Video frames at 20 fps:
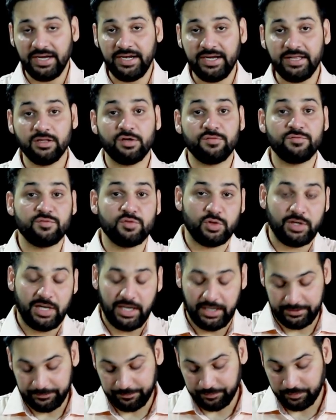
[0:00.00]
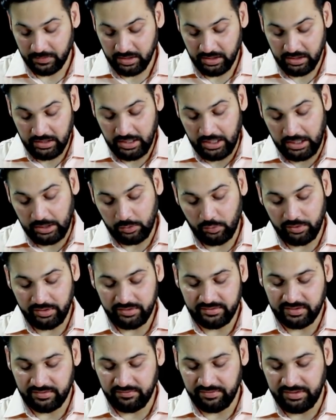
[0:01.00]
18th of july and
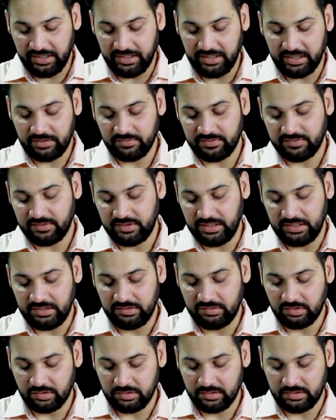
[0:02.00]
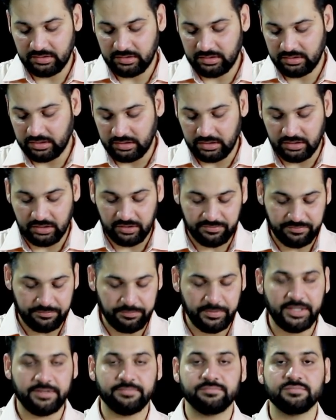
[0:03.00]
2017 it was released on 3rd of
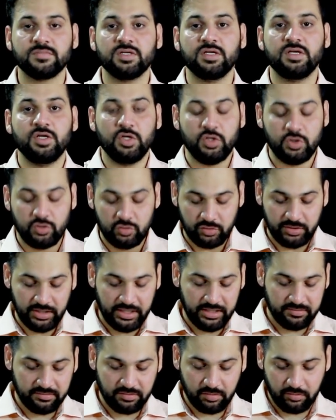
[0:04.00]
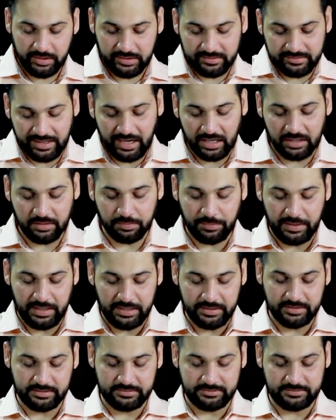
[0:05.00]
may so there is no exact
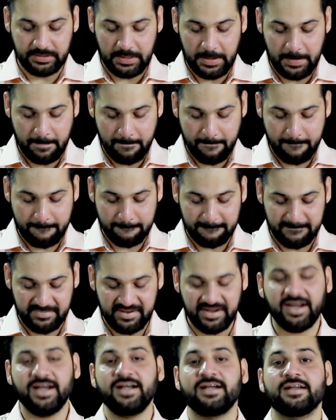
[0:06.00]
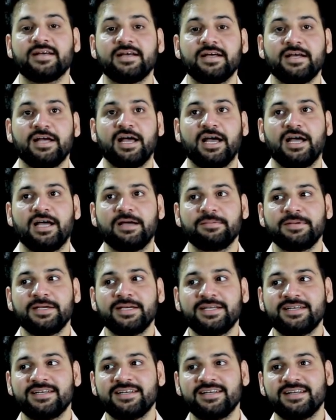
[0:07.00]
pattern right i
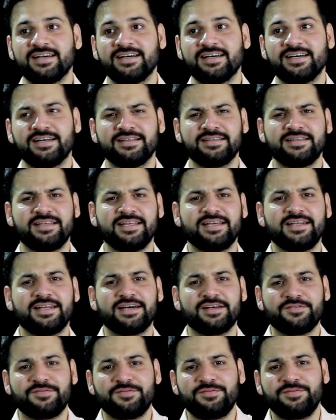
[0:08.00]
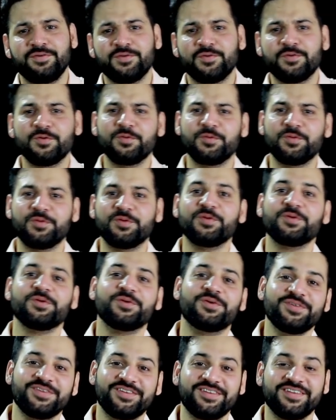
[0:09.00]
mean uh, there are few
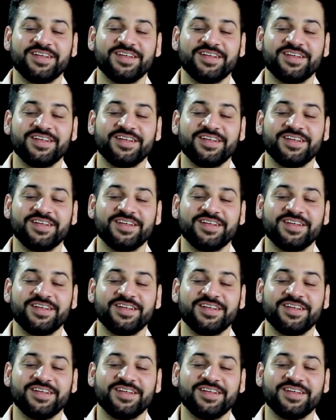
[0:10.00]
gurus